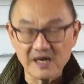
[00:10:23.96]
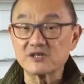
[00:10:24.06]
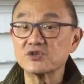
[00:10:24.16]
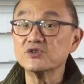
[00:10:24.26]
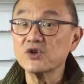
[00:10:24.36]

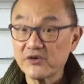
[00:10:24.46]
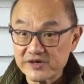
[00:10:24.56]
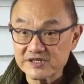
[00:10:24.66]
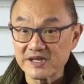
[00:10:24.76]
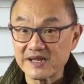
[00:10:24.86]
to
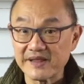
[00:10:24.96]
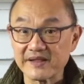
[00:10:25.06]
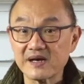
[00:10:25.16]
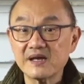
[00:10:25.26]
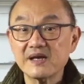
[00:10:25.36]
nourish the
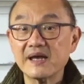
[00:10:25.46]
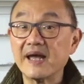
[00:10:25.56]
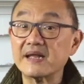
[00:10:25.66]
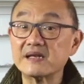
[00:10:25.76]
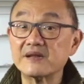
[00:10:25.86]
leather,
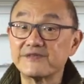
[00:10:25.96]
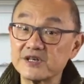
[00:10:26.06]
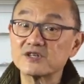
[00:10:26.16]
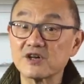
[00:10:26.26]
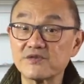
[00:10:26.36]
and
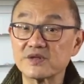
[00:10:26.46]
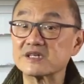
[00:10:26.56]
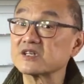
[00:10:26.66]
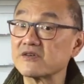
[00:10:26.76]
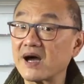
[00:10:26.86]
finish off with a
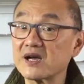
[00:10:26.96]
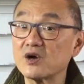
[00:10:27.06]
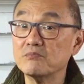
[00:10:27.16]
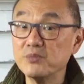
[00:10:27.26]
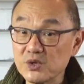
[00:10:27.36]

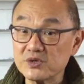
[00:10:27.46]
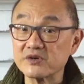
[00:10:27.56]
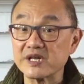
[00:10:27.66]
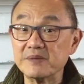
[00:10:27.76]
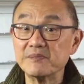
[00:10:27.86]
Tarago boot
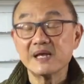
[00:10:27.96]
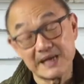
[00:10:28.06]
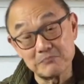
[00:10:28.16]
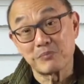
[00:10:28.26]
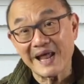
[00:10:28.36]
cream
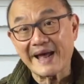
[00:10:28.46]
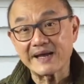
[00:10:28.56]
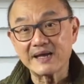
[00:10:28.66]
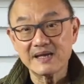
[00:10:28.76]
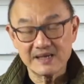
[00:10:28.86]
in
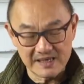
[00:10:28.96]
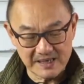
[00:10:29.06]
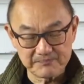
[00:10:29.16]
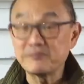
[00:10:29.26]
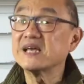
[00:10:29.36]
black,
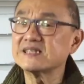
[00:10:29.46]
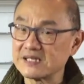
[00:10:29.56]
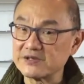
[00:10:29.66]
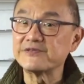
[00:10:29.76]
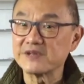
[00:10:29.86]

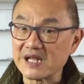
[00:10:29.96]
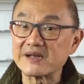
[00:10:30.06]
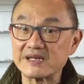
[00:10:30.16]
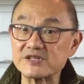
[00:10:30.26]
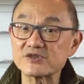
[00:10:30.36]
basically to fill
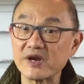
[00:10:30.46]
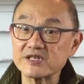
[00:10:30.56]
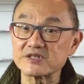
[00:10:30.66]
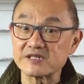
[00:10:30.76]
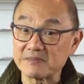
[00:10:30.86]
out any
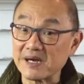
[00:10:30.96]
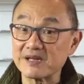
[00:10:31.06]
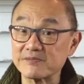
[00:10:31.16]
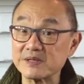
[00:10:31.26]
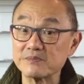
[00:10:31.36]
scratches that might
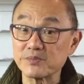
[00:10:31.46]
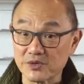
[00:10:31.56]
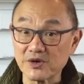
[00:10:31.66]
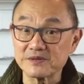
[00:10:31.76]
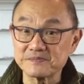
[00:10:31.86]
have been
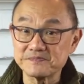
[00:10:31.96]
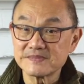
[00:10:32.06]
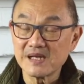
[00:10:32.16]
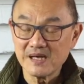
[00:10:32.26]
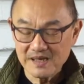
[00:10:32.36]
put on.
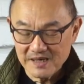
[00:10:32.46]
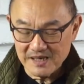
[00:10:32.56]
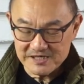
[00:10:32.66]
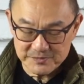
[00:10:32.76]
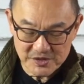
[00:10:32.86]

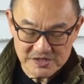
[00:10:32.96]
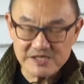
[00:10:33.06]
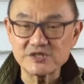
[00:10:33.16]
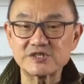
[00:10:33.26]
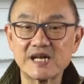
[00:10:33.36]
I suppose I
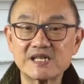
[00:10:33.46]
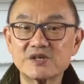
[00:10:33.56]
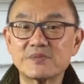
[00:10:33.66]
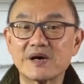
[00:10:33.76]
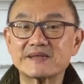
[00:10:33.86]
should tell you
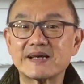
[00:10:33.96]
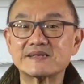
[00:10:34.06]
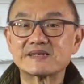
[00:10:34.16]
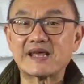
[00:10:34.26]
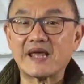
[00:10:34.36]
about
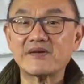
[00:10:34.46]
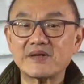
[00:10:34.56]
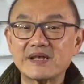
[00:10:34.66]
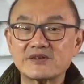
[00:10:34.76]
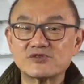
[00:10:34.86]
that
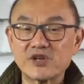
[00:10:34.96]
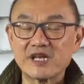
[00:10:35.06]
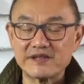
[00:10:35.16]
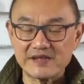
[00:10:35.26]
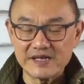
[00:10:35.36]
scary and
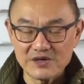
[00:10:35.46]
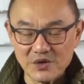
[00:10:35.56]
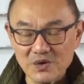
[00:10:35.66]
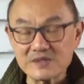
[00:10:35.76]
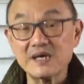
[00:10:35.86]
tricky thing
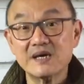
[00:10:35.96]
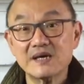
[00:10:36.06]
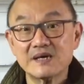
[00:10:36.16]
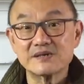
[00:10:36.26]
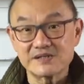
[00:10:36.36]
called
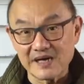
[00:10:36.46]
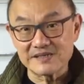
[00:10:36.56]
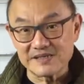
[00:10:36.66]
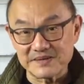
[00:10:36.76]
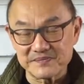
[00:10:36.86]

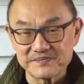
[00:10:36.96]
sizing.